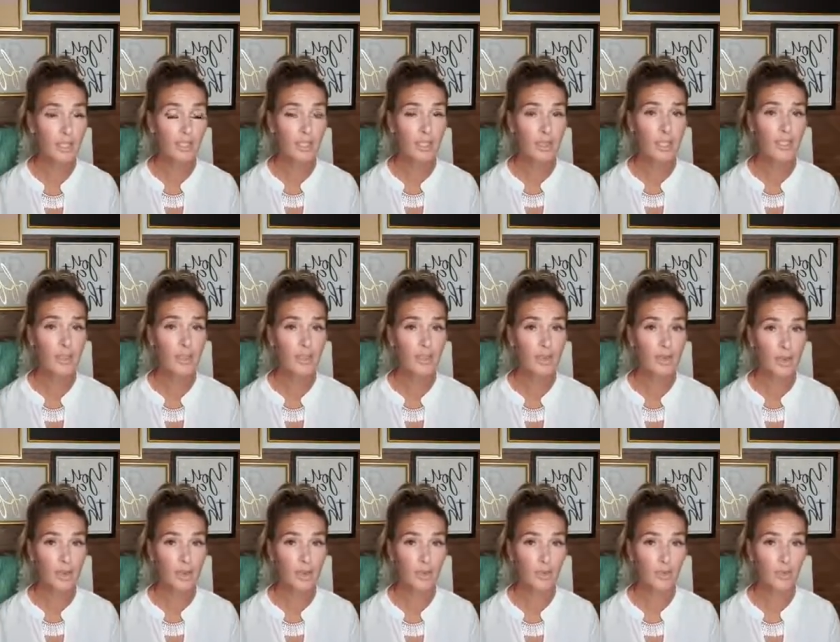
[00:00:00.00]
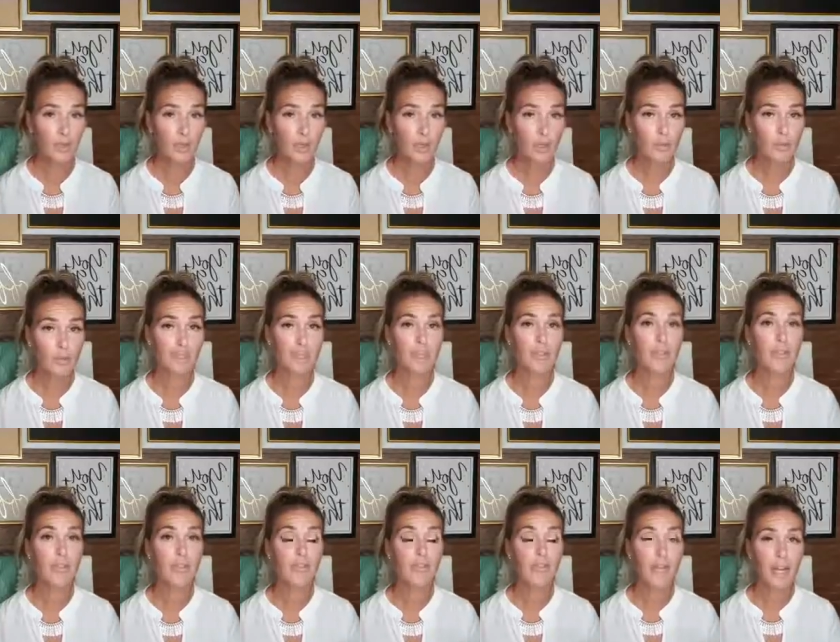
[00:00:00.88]
in, the value of your post, and
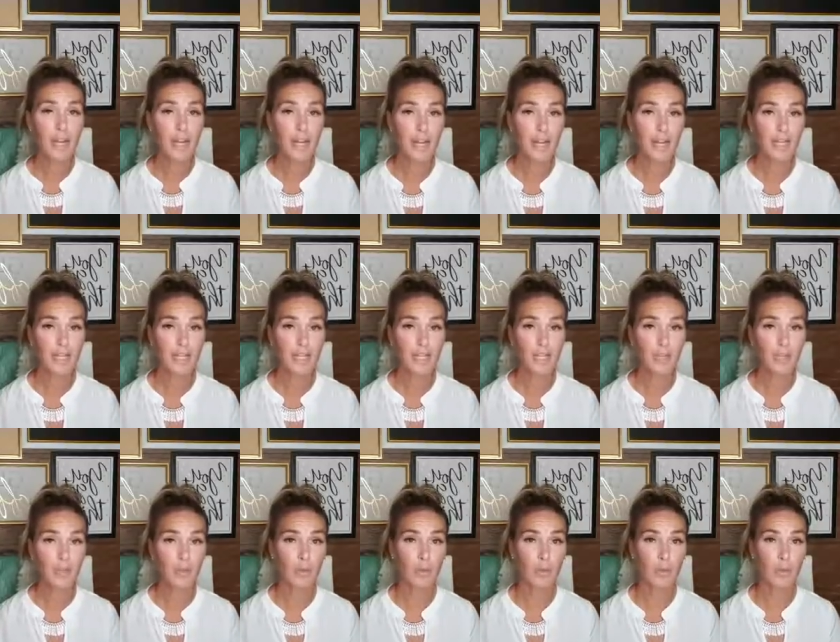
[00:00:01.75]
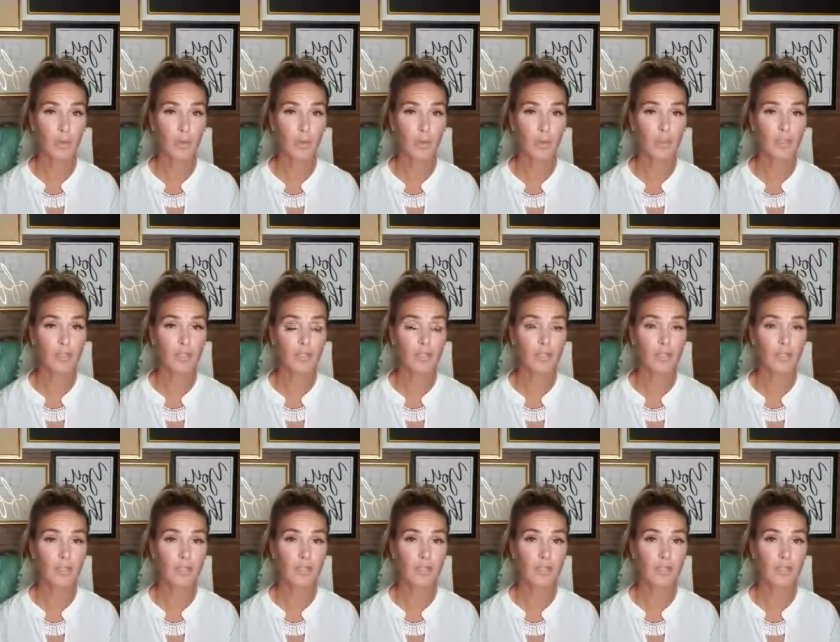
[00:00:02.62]
then asking them if they would
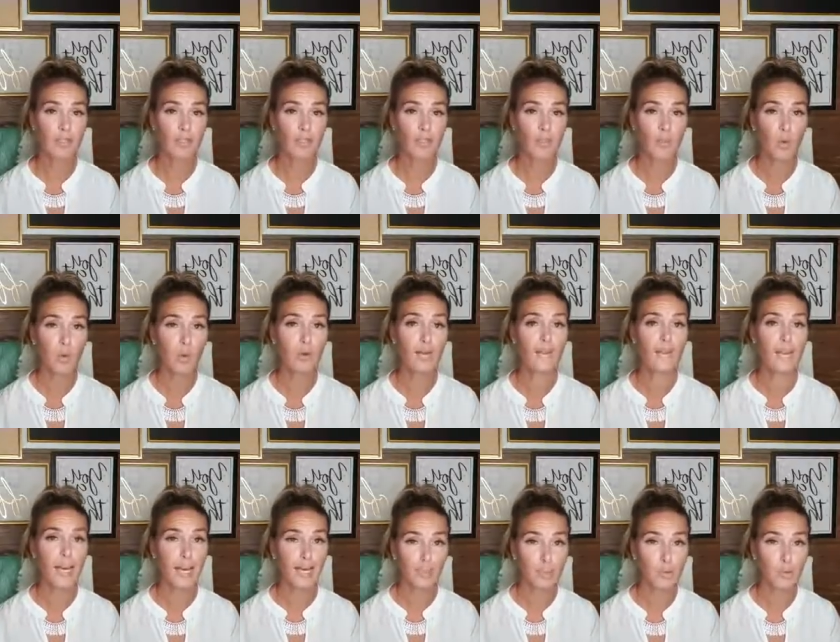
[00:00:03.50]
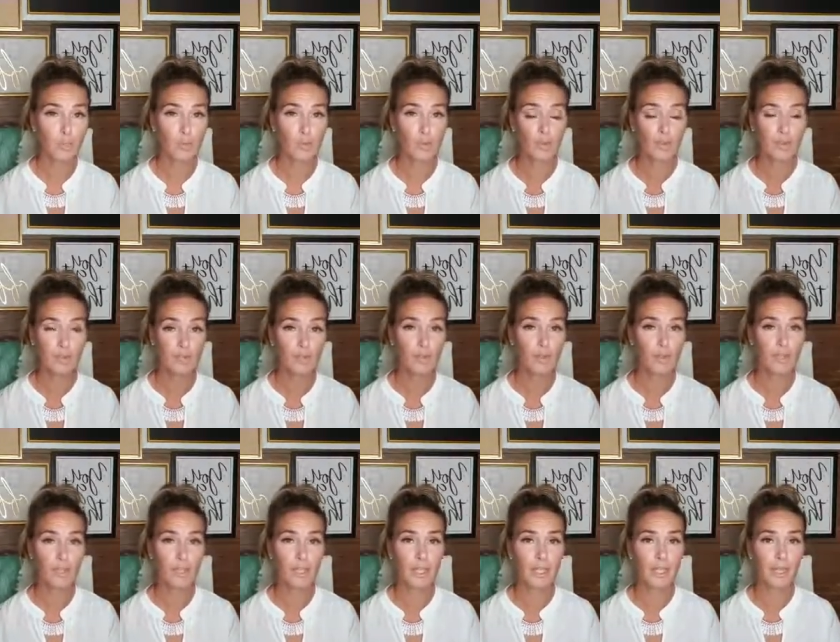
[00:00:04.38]
like to see more, and that's when you would send their
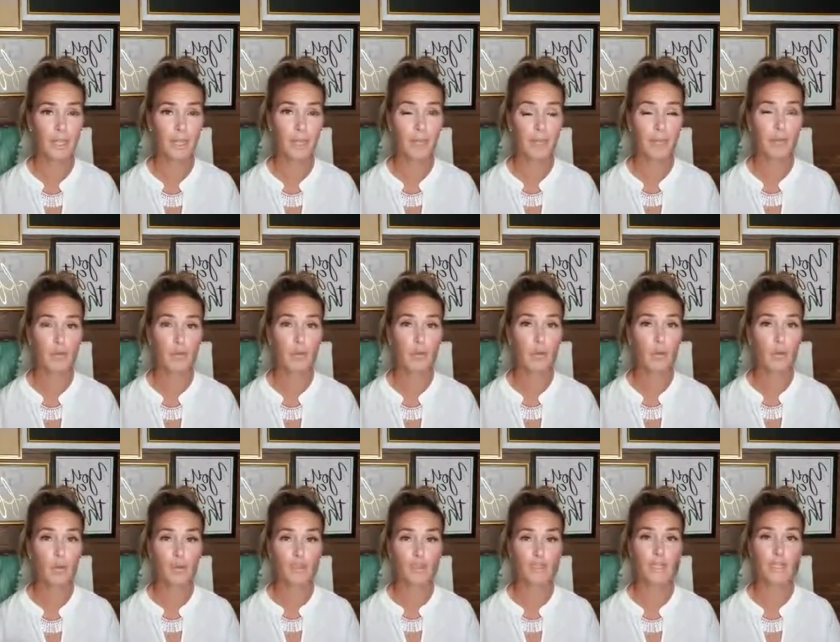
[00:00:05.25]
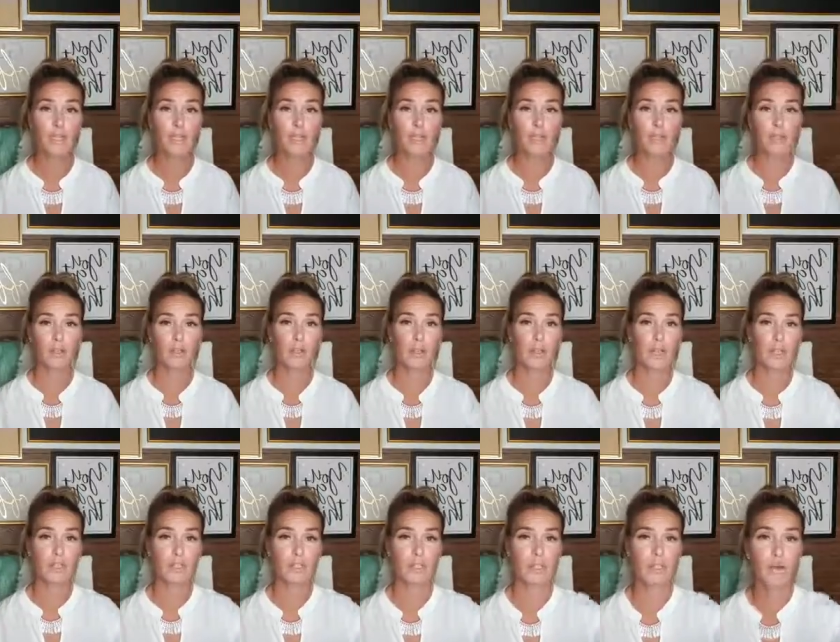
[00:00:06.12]
link. But you don't just send without
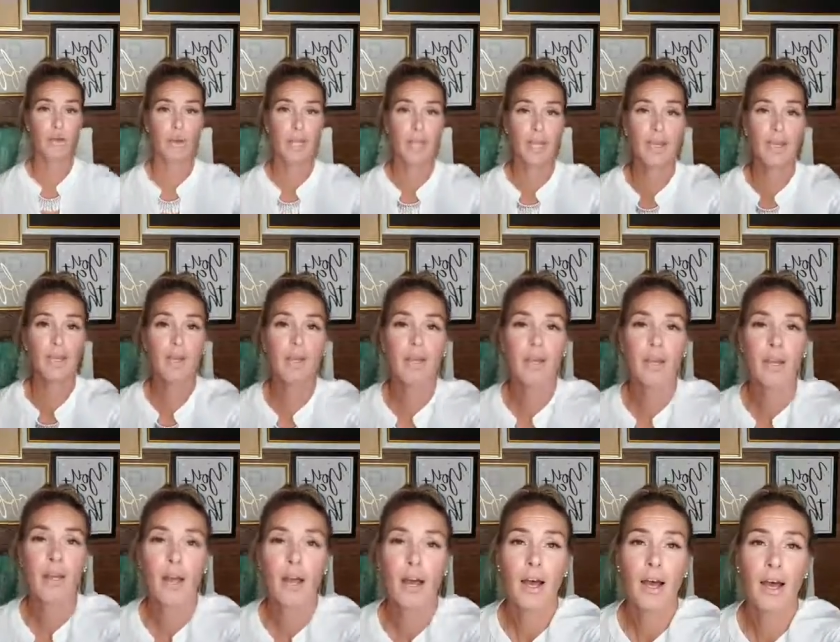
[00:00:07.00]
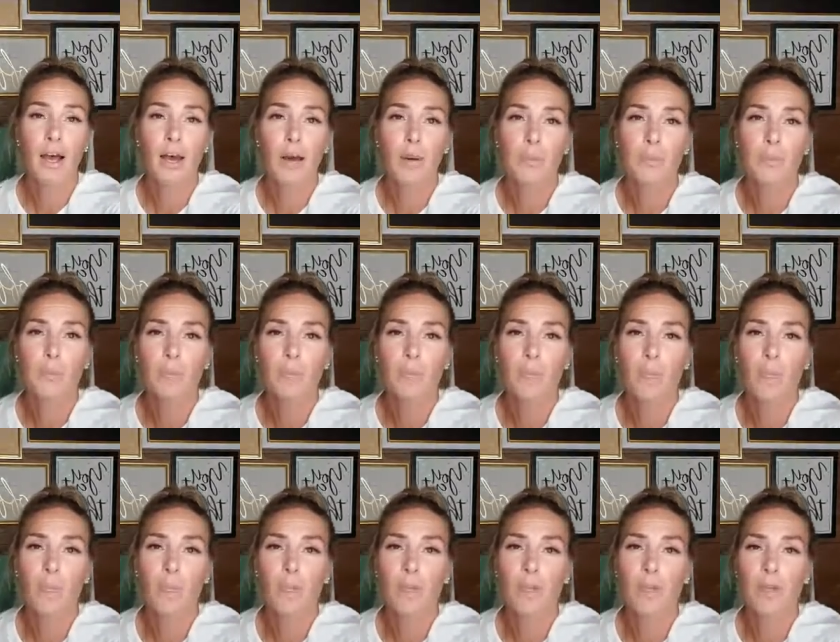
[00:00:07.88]
asking, okay?
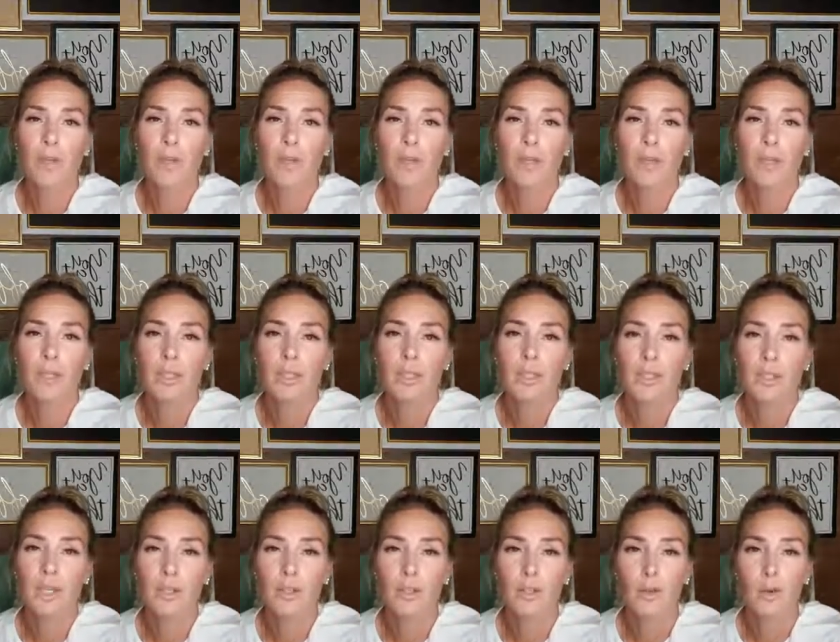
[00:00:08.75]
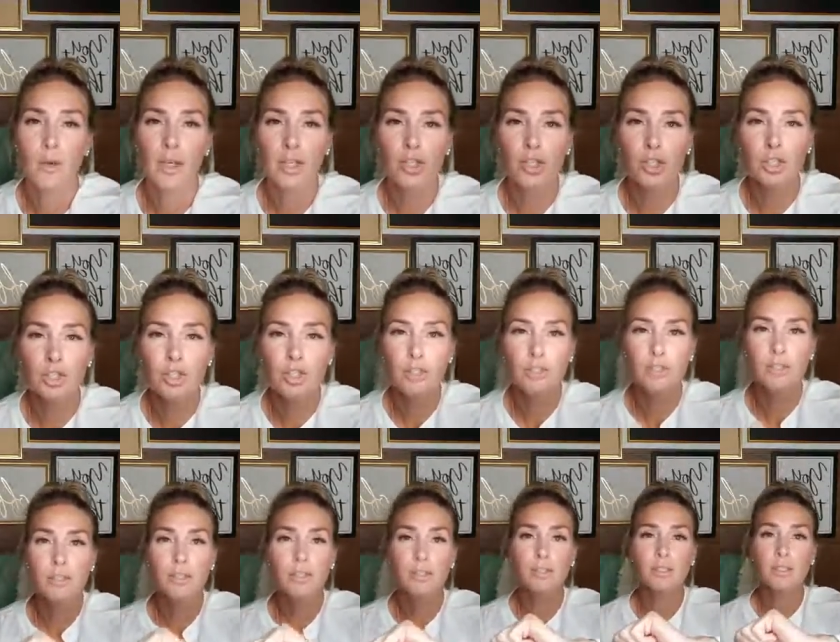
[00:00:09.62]
Let me read these other
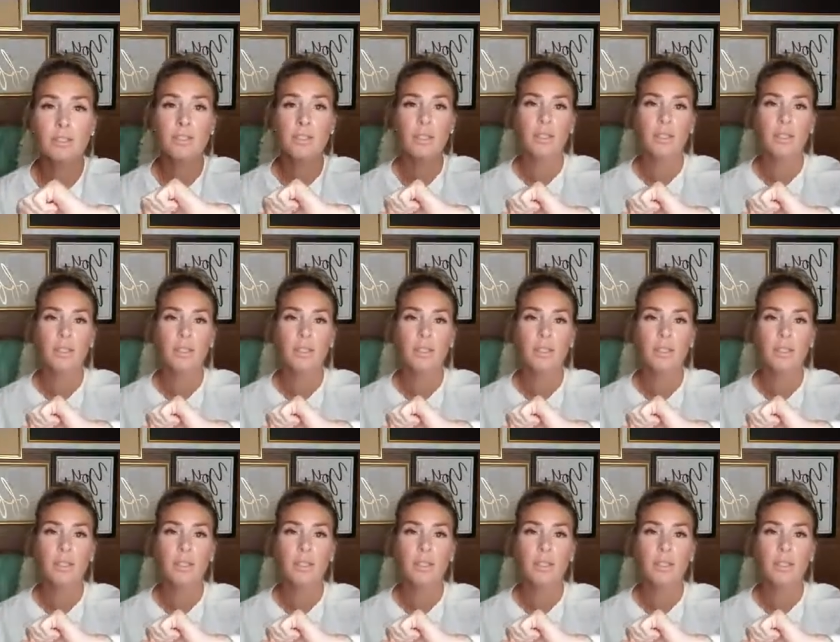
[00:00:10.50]
questions.